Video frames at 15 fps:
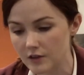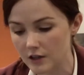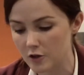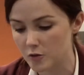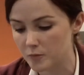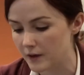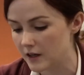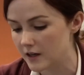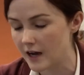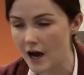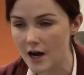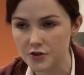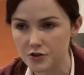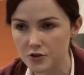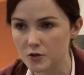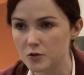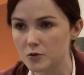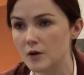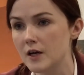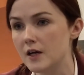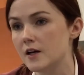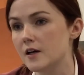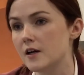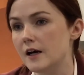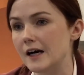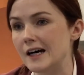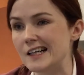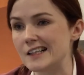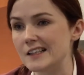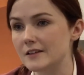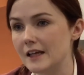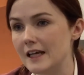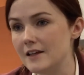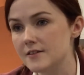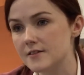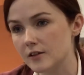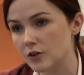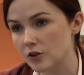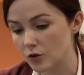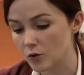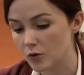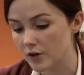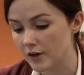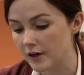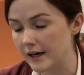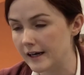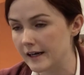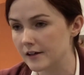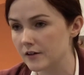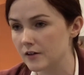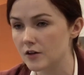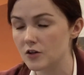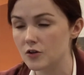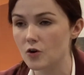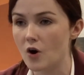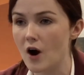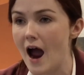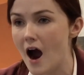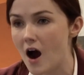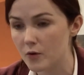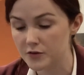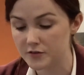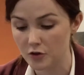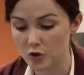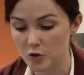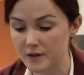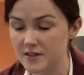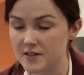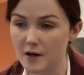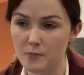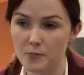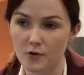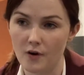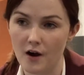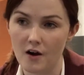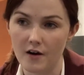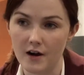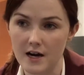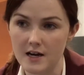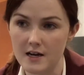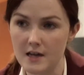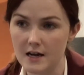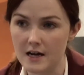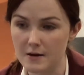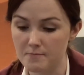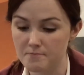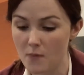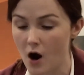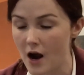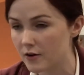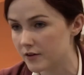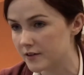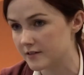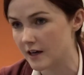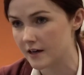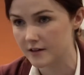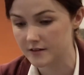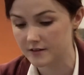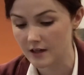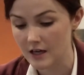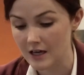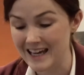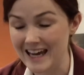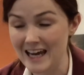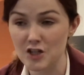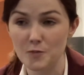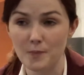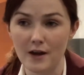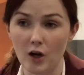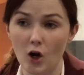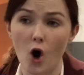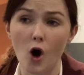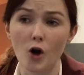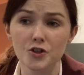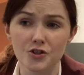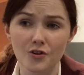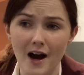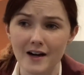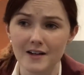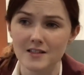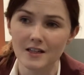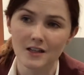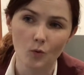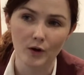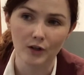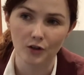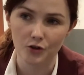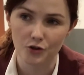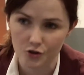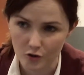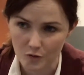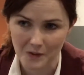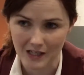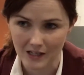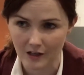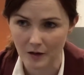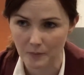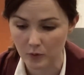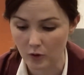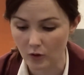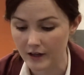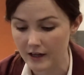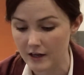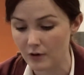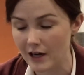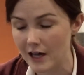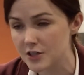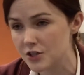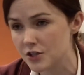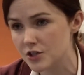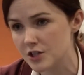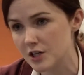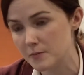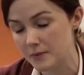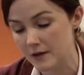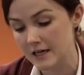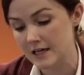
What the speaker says: It could be casual, insecure in your hours. It could be temporary, migrant status, independent contracting when you should be in an employee relationship.